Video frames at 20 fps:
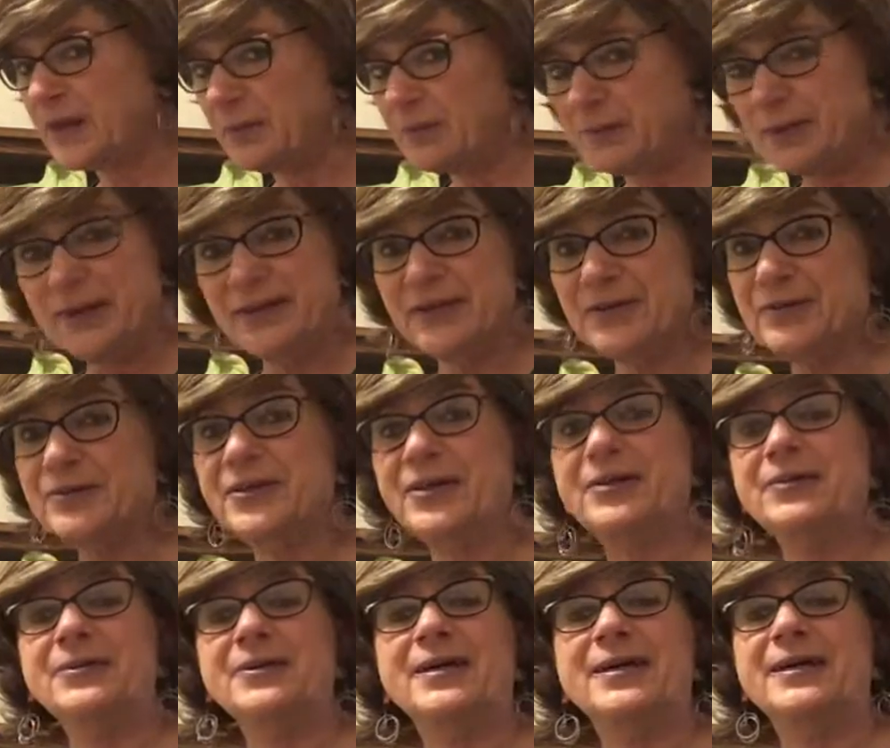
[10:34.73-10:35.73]
Been there,
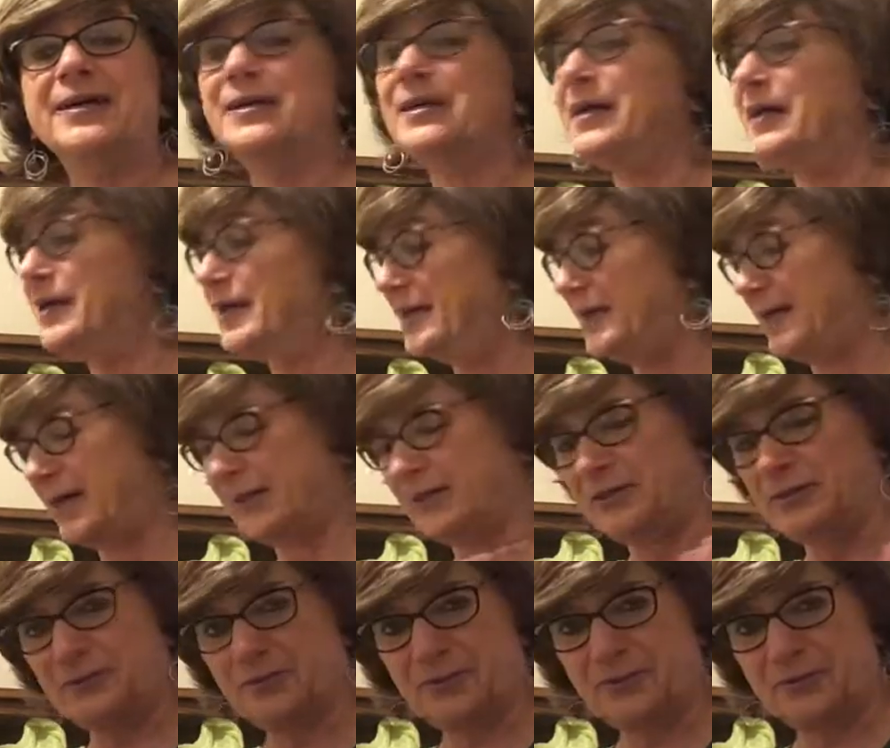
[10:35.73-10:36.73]
done that, and I
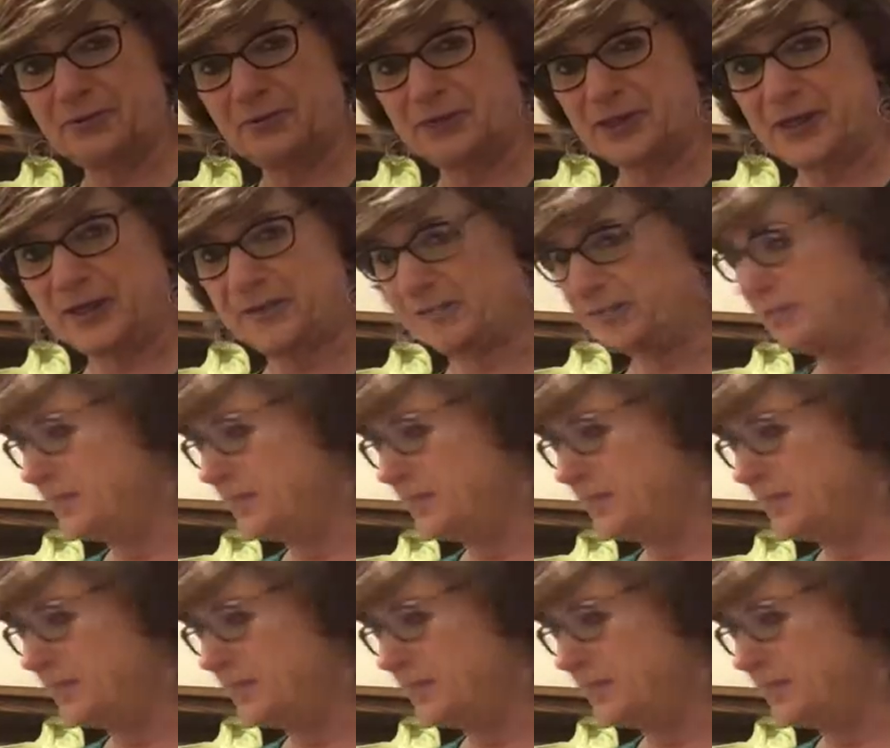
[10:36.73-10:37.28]
totally understand.